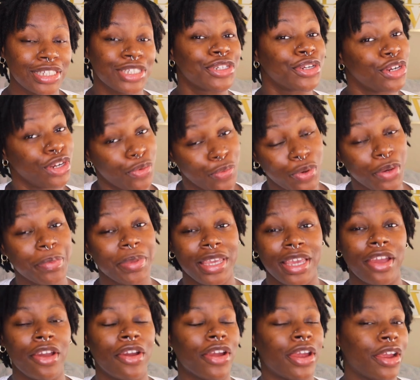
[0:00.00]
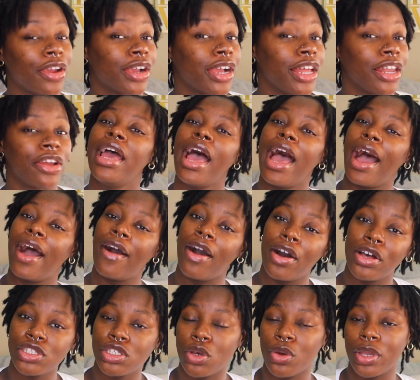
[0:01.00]
your girl will be getting her hair color. I'll
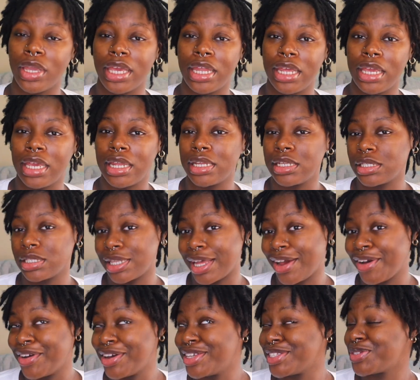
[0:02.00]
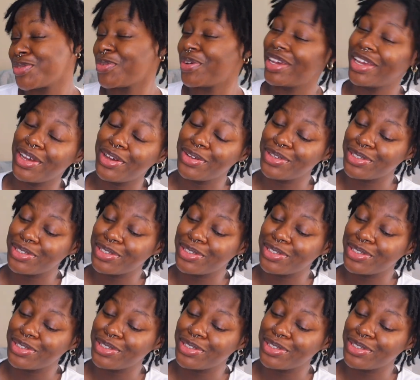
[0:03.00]
also get it in the style as well.